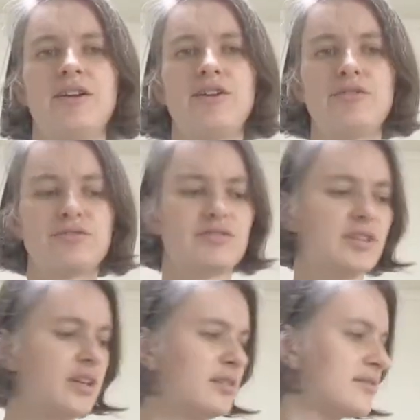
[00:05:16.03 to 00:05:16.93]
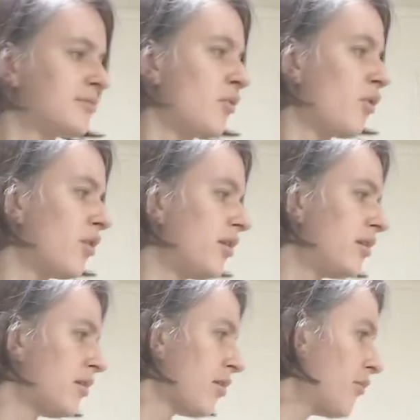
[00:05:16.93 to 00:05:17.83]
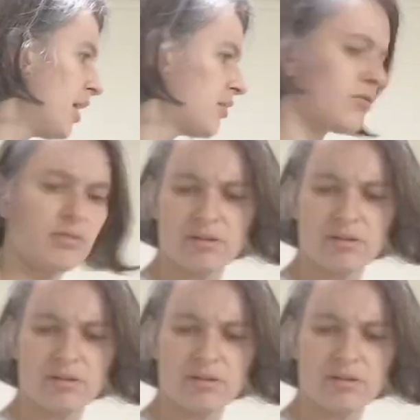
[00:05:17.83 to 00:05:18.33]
use a small thread or